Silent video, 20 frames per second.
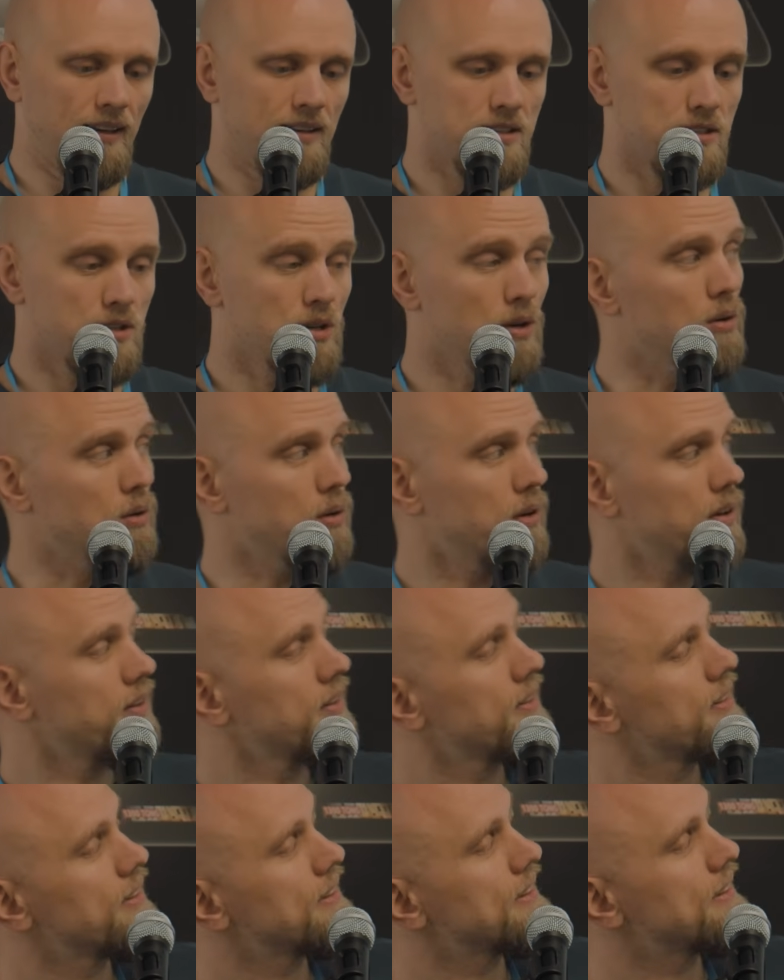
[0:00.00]
So,
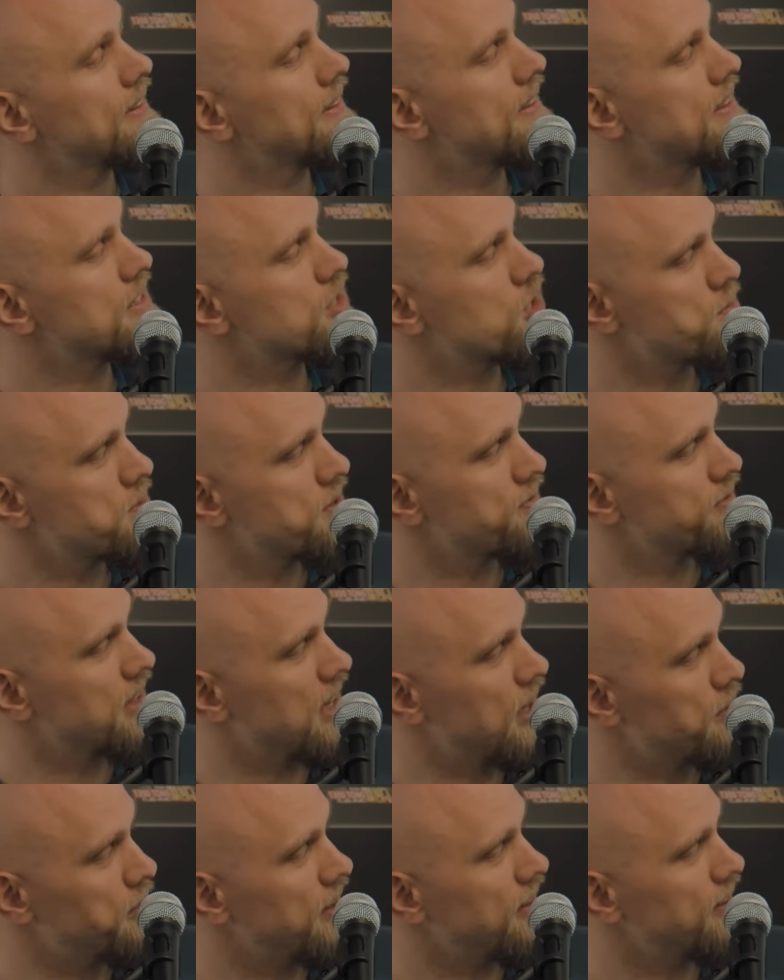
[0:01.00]
in terms of
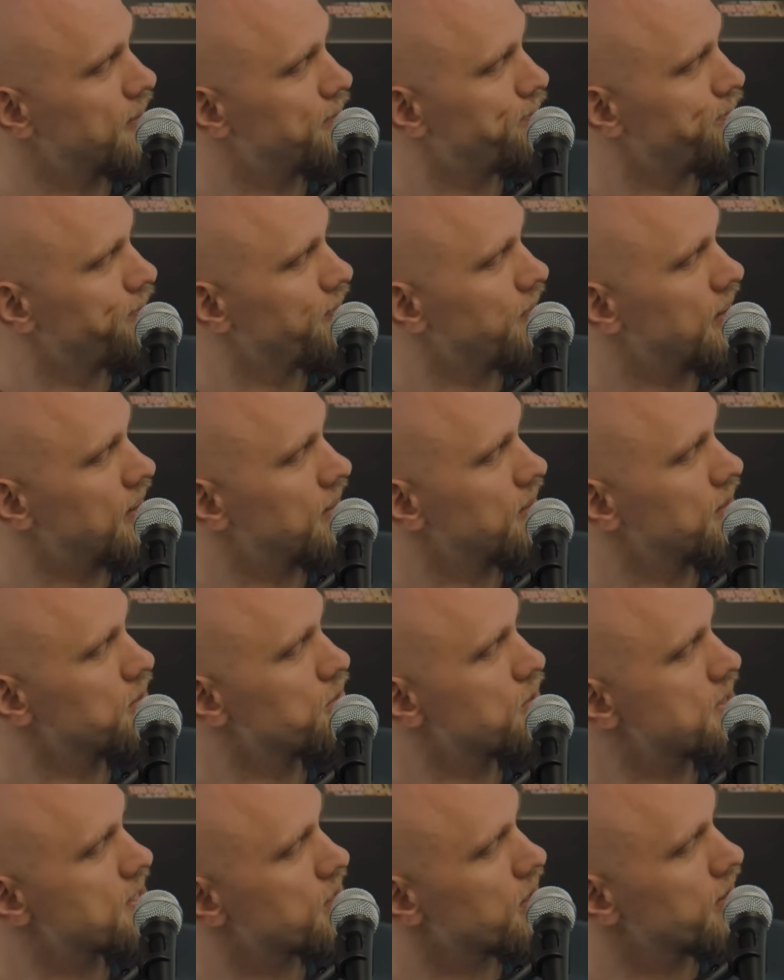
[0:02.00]
timeline,
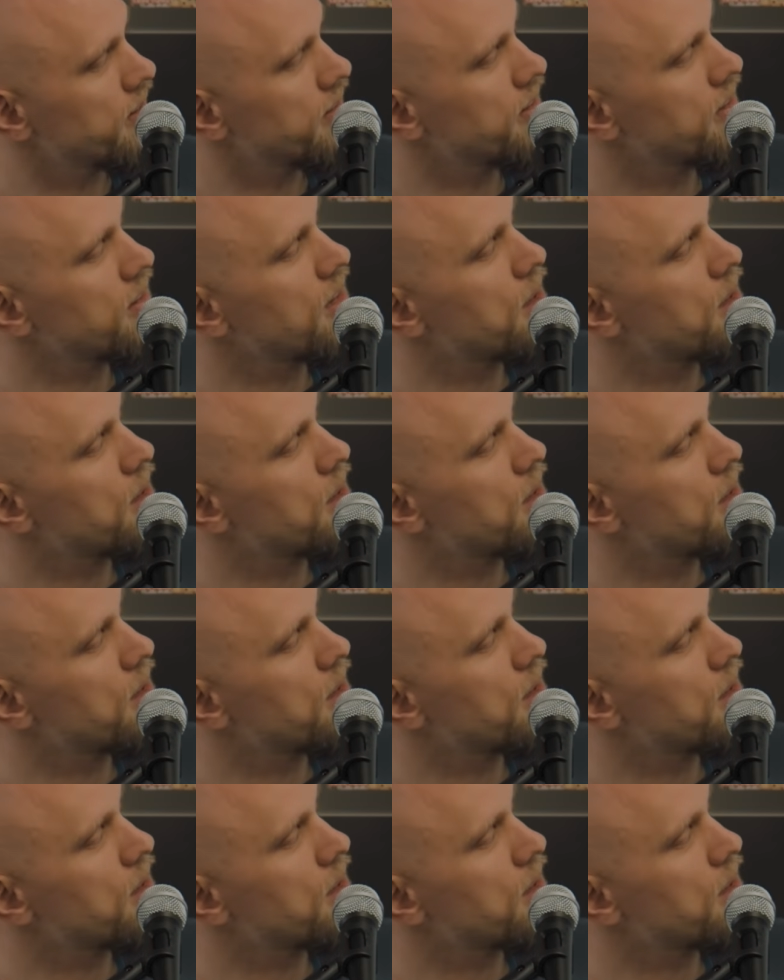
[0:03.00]
we started a